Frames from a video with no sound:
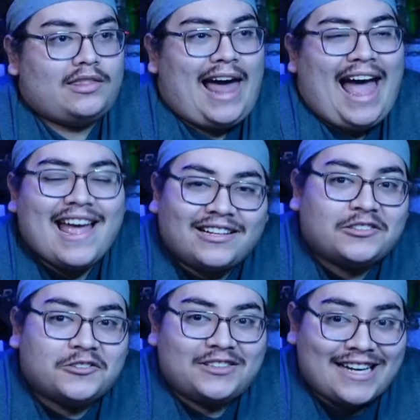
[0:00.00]
that
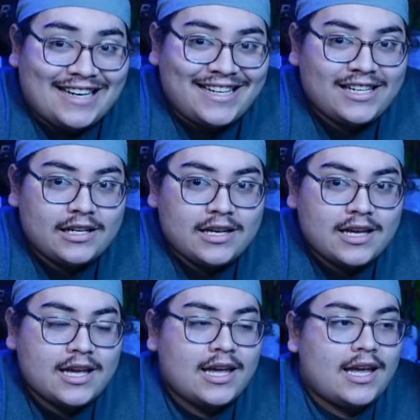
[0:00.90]
entertaining.
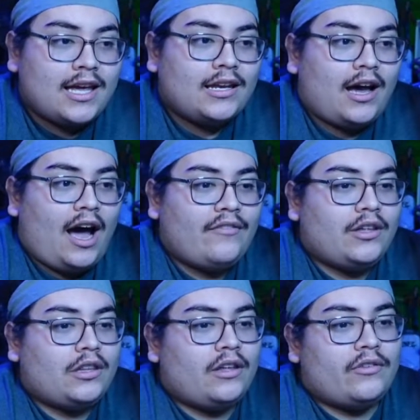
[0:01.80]
And obviously,